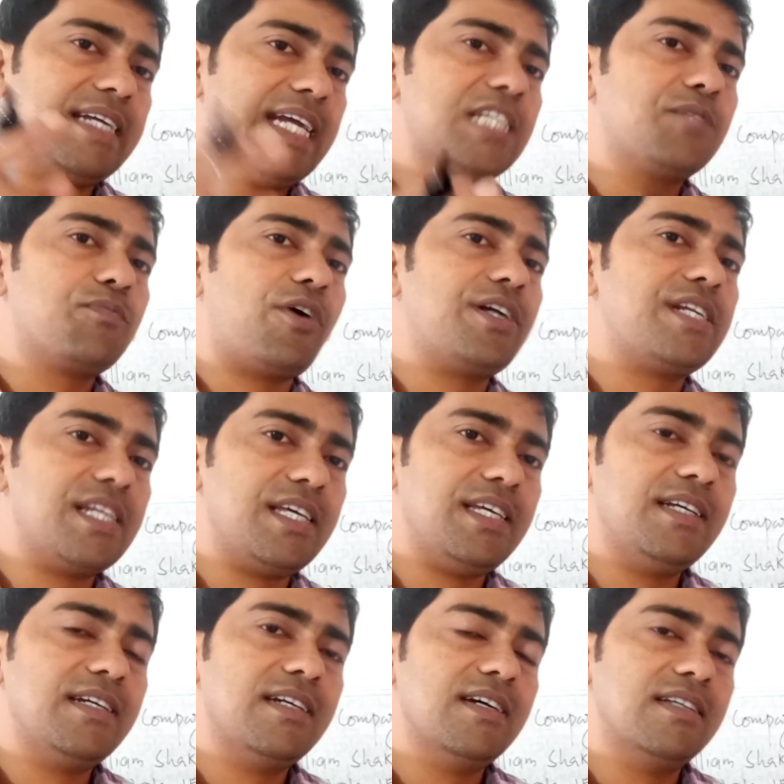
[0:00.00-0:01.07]
Keats'
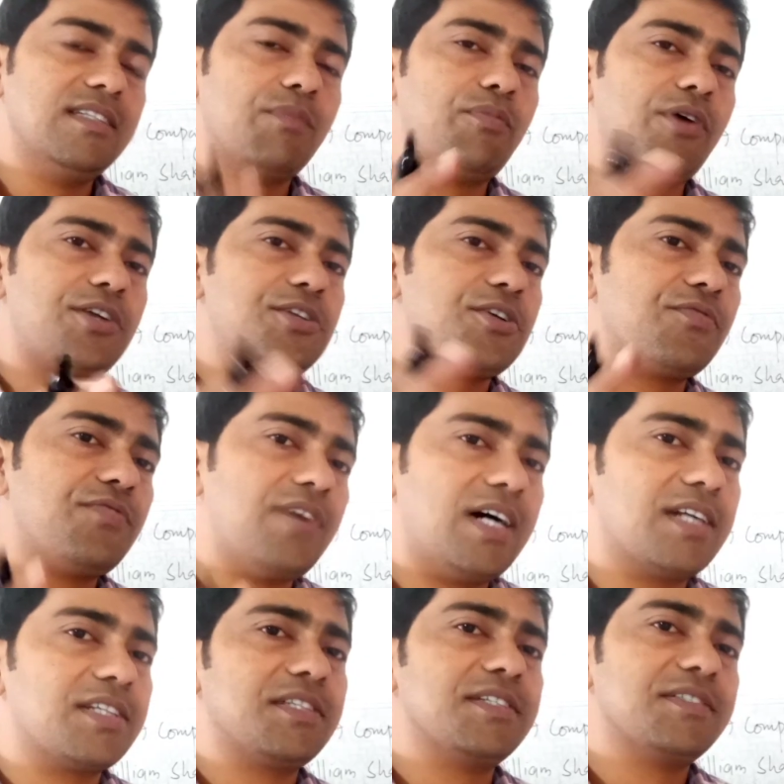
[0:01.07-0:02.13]
poetry, the poetry of
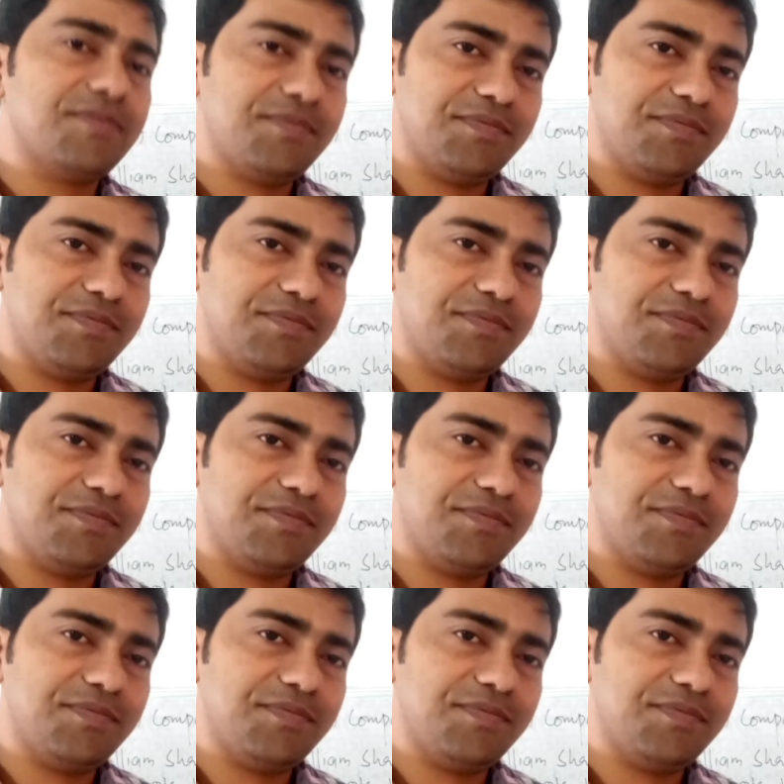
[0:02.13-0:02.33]
earth,